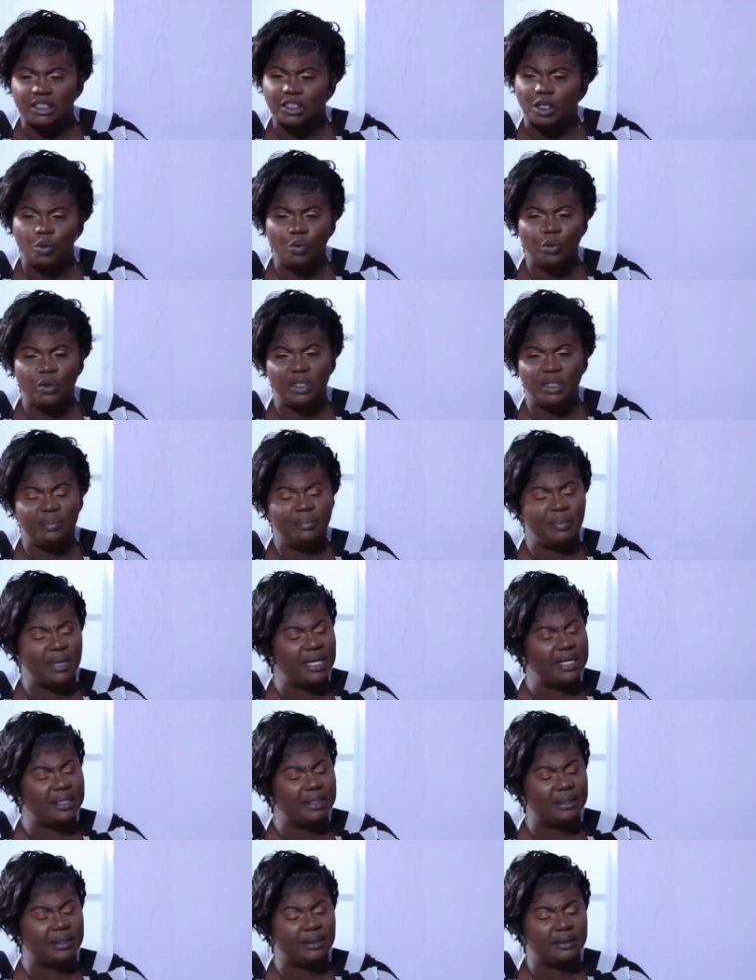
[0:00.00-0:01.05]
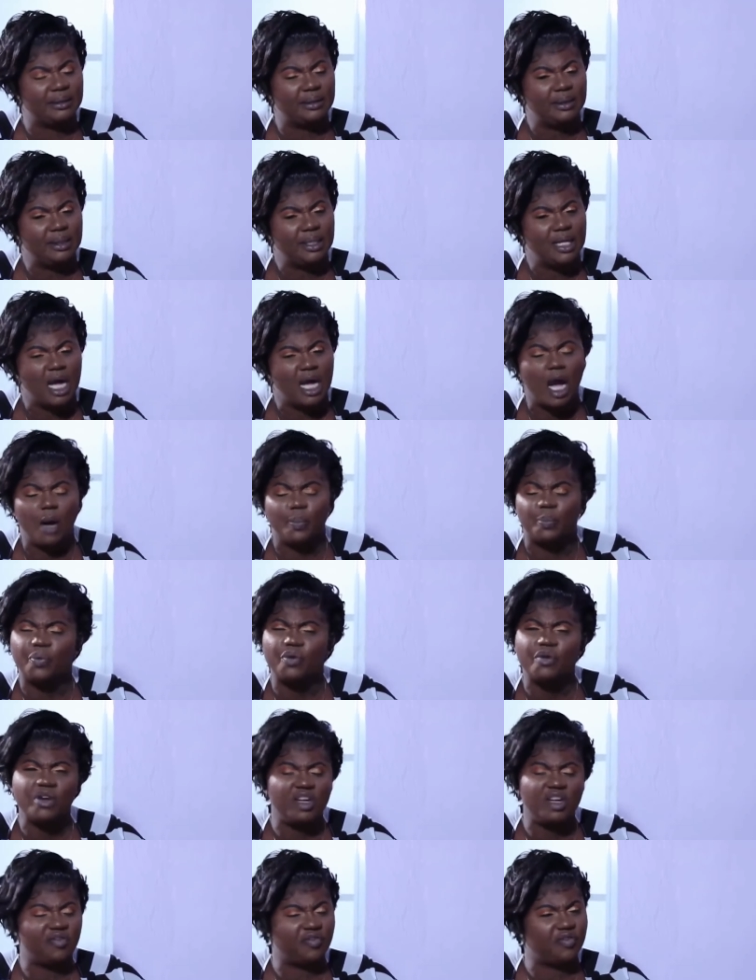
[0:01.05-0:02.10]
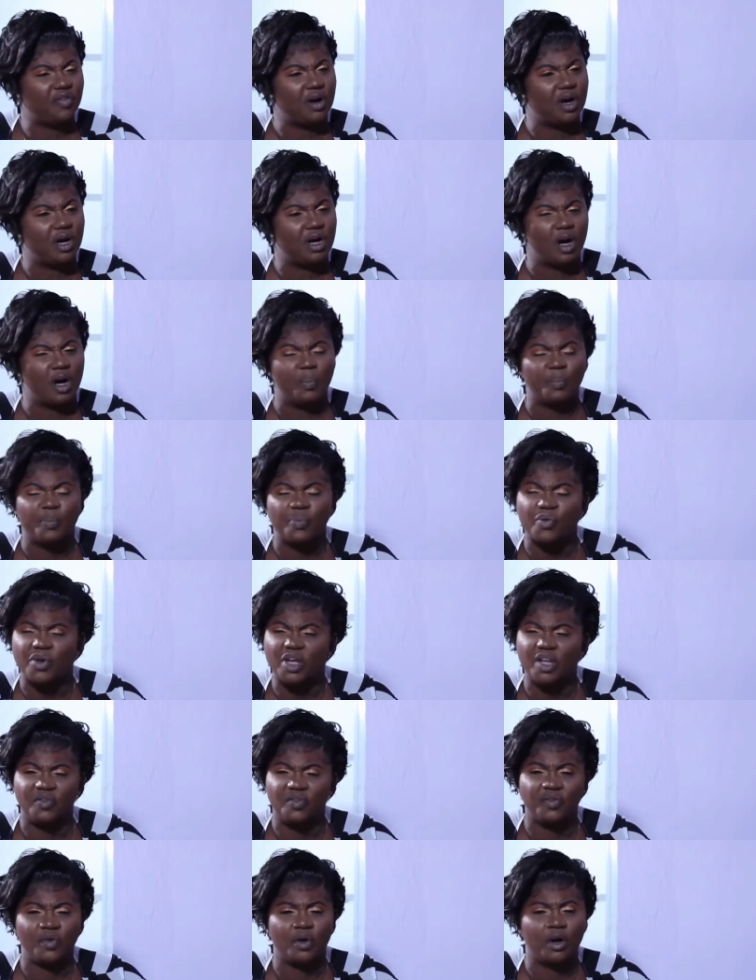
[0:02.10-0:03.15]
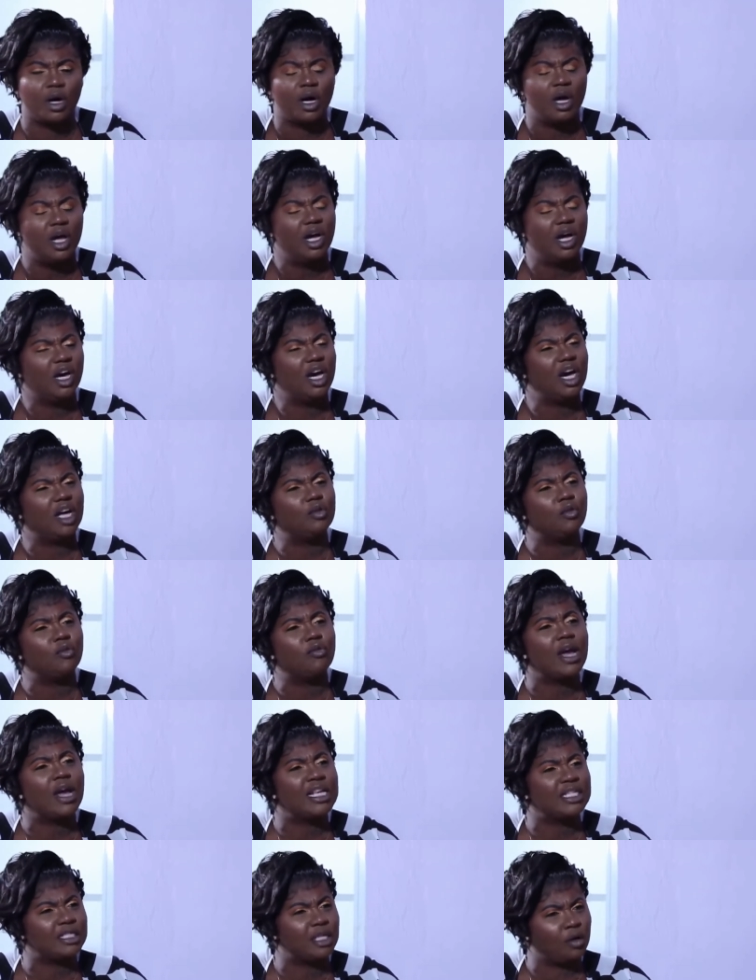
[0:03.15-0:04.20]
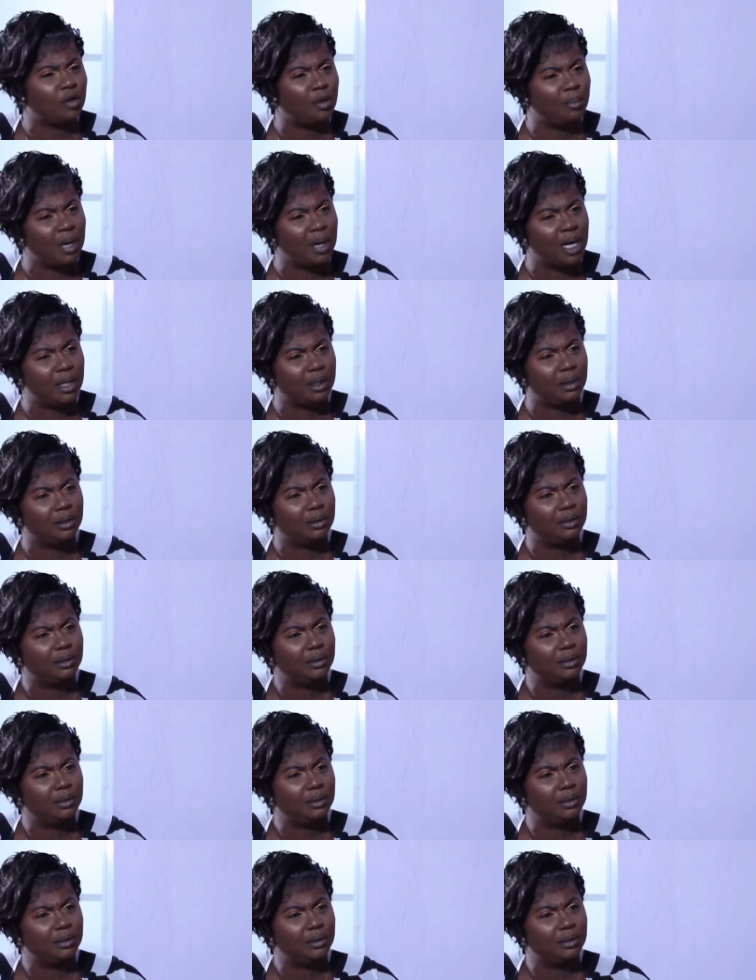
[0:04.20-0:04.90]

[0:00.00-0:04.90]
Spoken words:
that I hold the mic, mm-hmm. I prayed for her, God rise her up back.